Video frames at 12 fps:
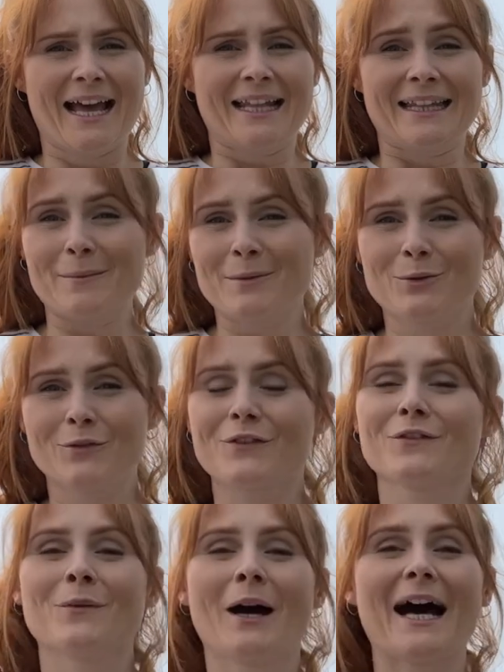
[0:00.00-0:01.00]
Let me know if
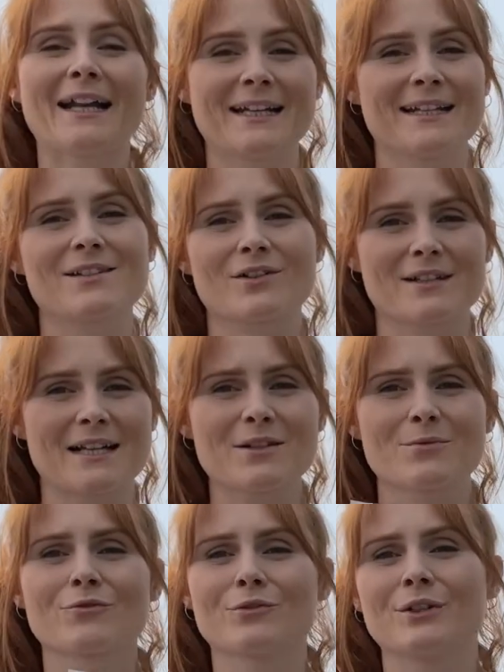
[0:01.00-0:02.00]
you've had any success
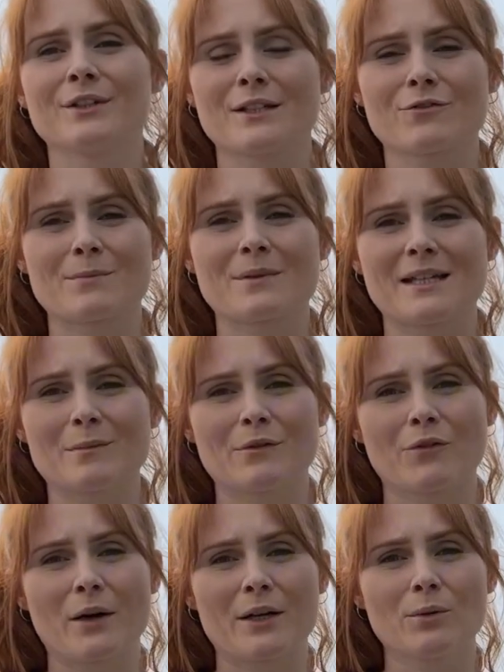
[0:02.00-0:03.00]
with growing onions from seed
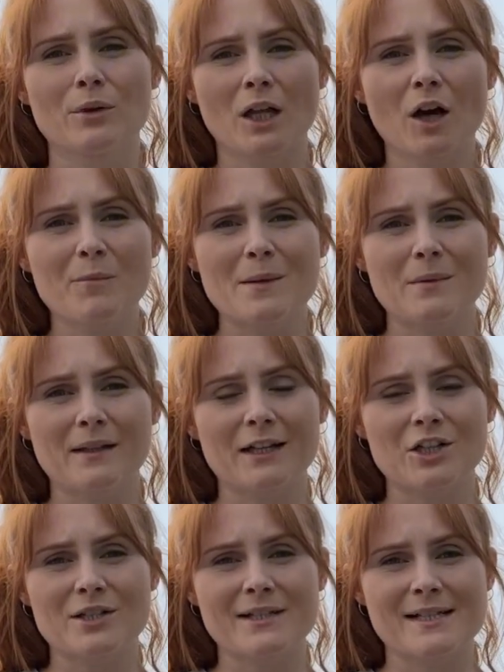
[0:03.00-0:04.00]
before. I know a lot of people
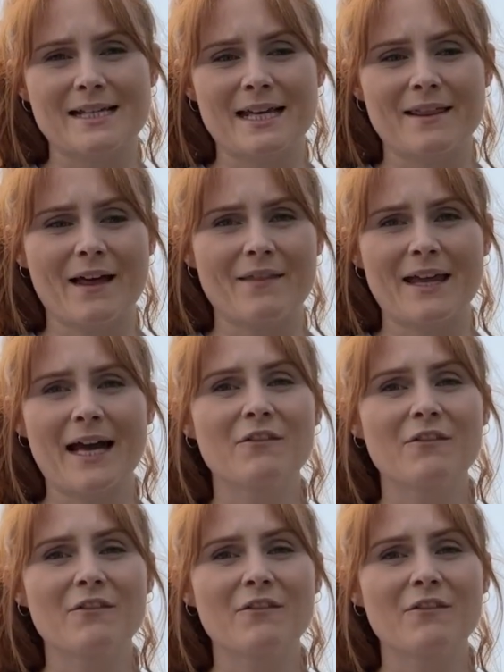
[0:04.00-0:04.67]
actually say that they have